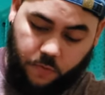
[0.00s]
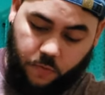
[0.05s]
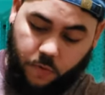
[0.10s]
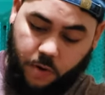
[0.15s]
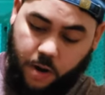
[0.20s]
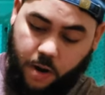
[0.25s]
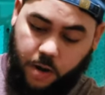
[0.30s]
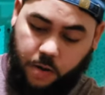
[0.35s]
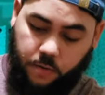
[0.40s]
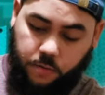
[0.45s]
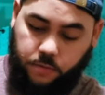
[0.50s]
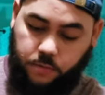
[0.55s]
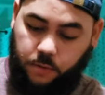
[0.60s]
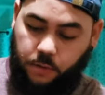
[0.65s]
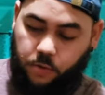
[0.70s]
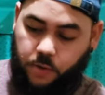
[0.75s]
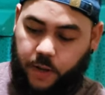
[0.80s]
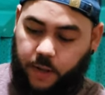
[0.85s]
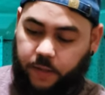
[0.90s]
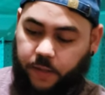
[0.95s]
Wow,
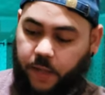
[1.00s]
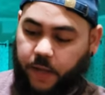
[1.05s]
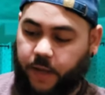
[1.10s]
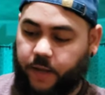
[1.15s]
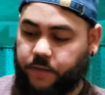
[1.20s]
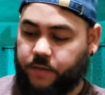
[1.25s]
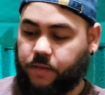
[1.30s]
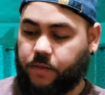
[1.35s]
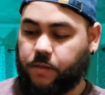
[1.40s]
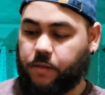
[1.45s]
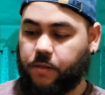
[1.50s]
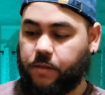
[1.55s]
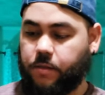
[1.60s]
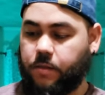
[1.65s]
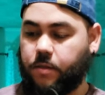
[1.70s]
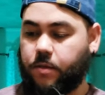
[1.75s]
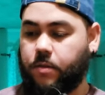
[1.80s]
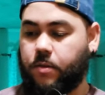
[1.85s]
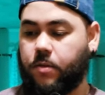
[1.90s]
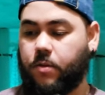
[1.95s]
look at this.
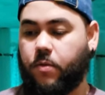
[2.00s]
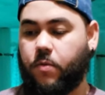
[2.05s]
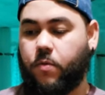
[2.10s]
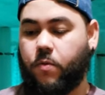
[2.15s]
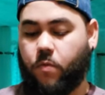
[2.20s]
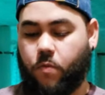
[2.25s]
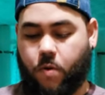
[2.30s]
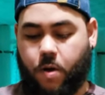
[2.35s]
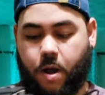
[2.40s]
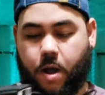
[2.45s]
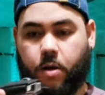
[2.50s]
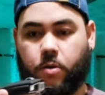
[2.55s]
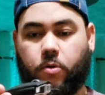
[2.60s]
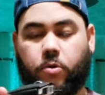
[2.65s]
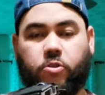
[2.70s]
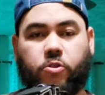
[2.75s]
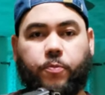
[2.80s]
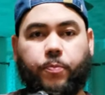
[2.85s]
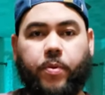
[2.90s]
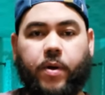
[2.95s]
Wow,
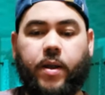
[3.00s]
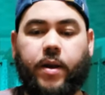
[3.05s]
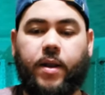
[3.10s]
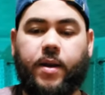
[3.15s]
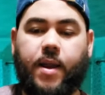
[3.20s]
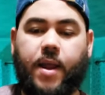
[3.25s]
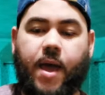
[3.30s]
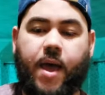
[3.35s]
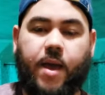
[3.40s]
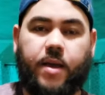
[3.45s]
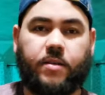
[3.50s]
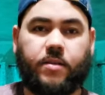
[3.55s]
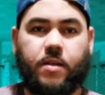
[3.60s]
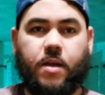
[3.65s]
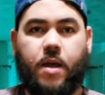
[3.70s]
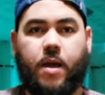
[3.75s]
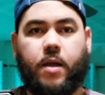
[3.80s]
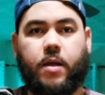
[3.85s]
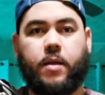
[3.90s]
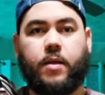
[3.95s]
looks pretty nice,
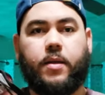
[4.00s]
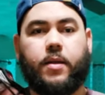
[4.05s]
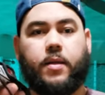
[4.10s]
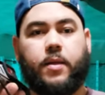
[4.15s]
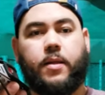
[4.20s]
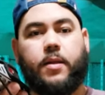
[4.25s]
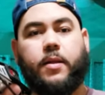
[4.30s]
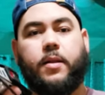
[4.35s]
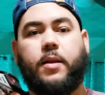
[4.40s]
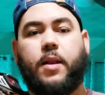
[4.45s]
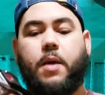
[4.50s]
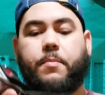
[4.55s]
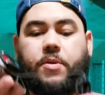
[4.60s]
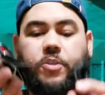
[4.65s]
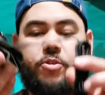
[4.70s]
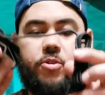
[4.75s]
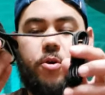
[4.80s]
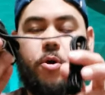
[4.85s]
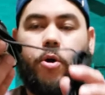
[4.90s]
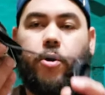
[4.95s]
huh? Let me
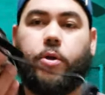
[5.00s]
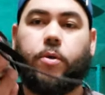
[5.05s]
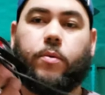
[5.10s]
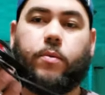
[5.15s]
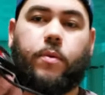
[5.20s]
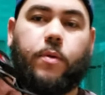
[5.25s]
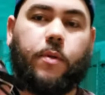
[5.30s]
show you.